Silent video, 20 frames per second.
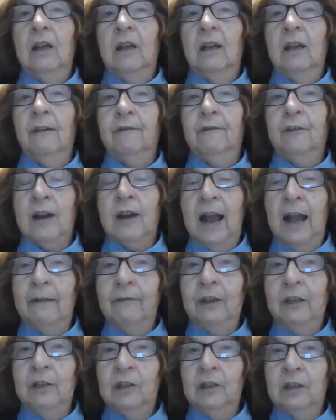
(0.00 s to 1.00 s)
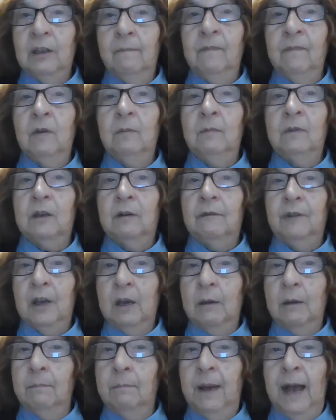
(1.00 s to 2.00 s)
If you're having symptoms of
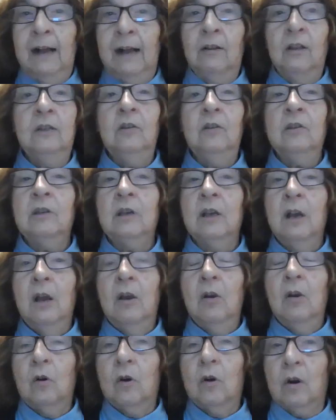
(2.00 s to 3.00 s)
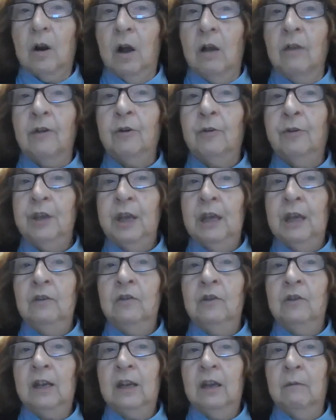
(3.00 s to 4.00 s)
imbalance or other
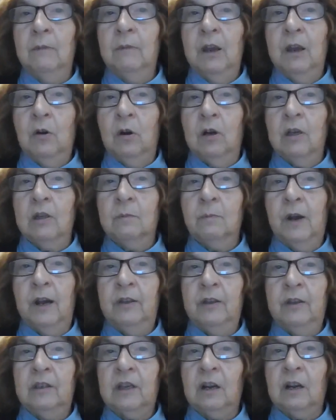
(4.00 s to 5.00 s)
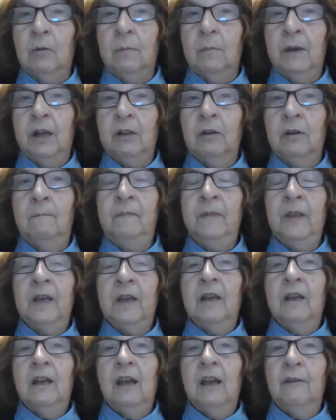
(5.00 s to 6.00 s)
things that can be caused by the cerebellum,
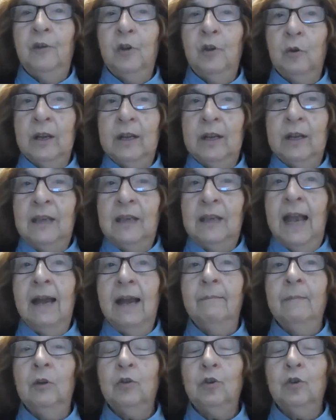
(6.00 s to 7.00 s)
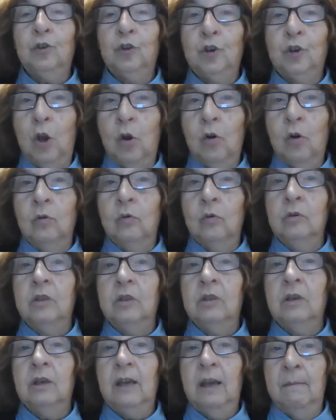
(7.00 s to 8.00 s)
if your exam
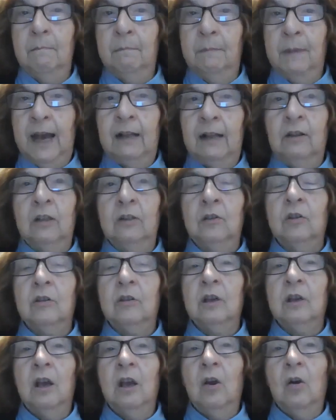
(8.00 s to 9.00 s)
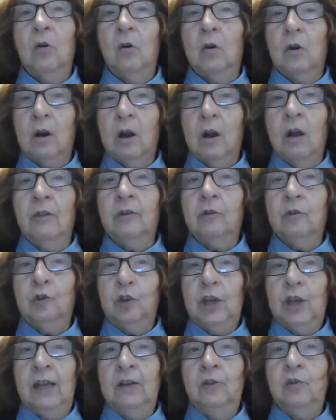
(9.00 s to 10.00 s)
shows imbalance or other
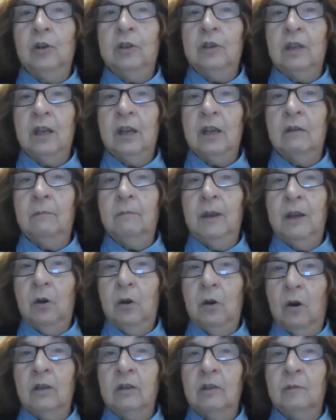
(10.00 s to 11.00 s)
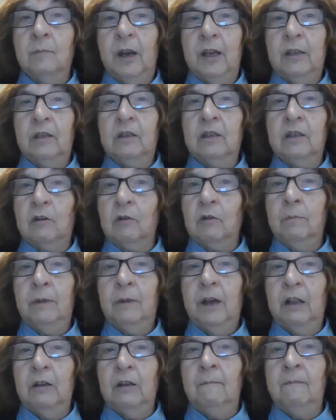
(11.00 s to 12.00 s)
changes that can be caused by the
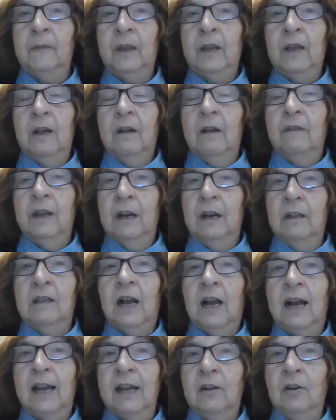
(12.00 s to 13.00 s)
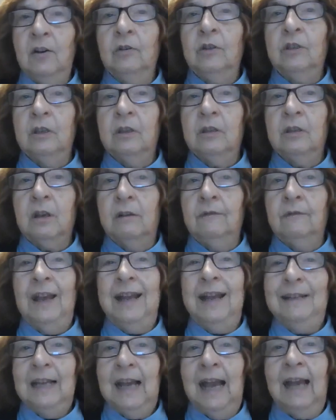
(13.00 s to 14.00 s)
cerebellum, then a diagnosis of
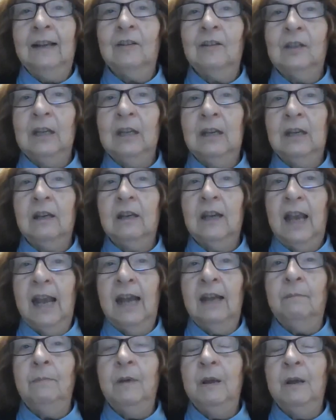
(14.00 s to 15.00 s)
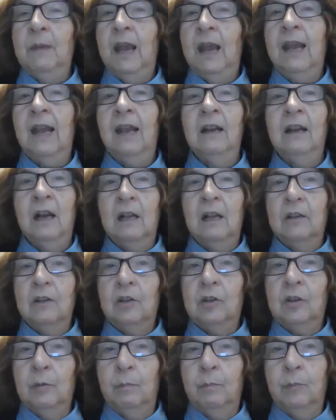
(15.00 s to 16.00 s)
ataxia can be made,
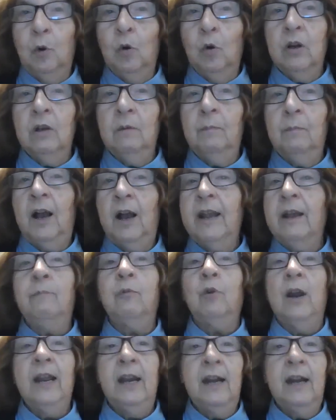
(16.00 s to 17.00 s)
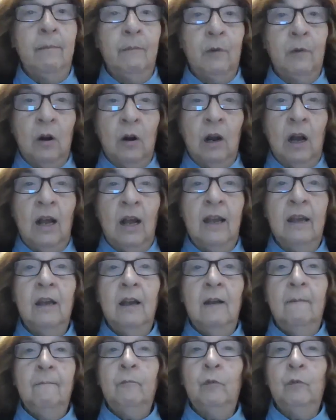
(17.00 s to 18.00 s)
supported by a brain MRI,
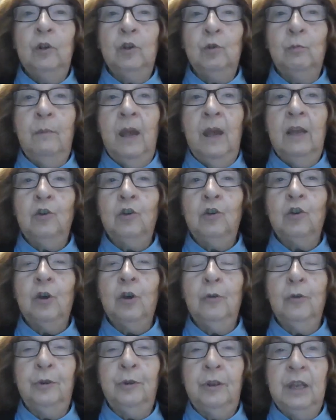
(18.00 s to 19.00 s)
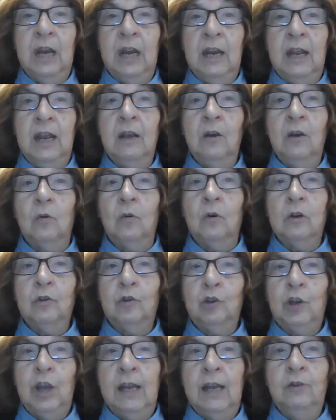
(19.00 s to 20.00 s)
which may show thinning or
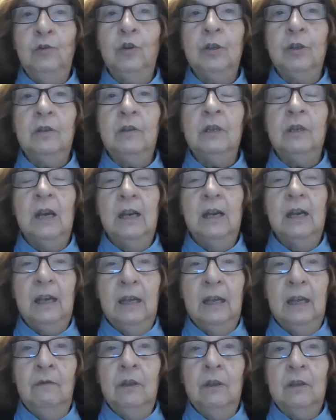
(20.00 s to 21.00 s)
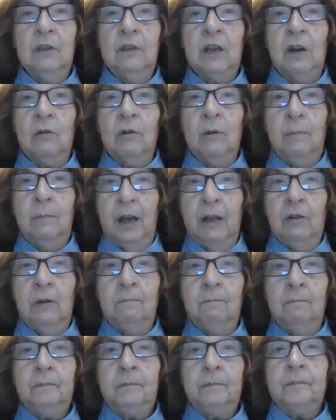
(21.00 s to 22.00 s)
changes in the
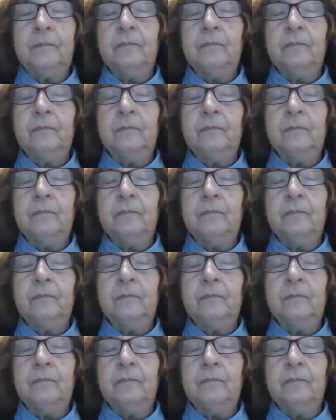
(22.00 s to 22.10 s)
cerebellum.